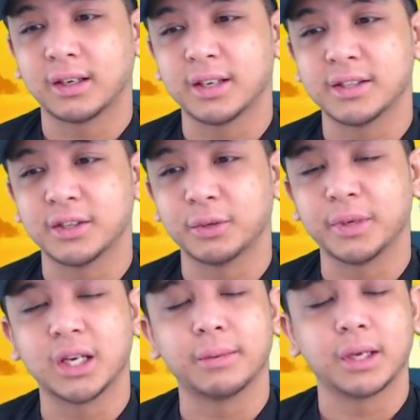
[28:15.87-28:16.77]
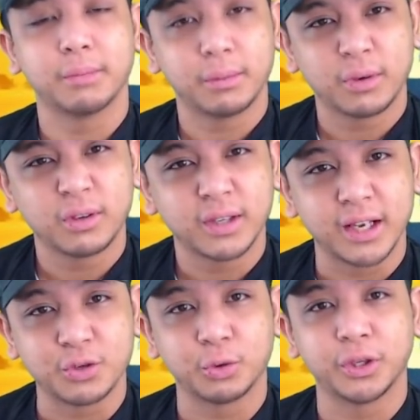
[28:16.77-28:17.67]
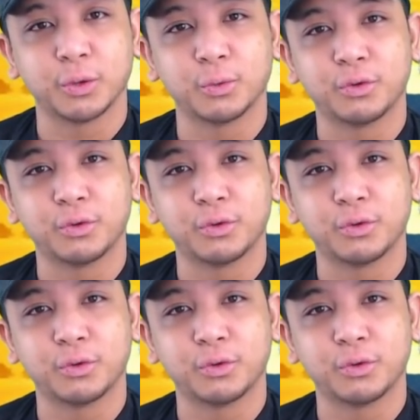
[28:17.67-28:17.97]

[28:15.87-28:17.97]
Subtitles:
consider becoming a member and joining the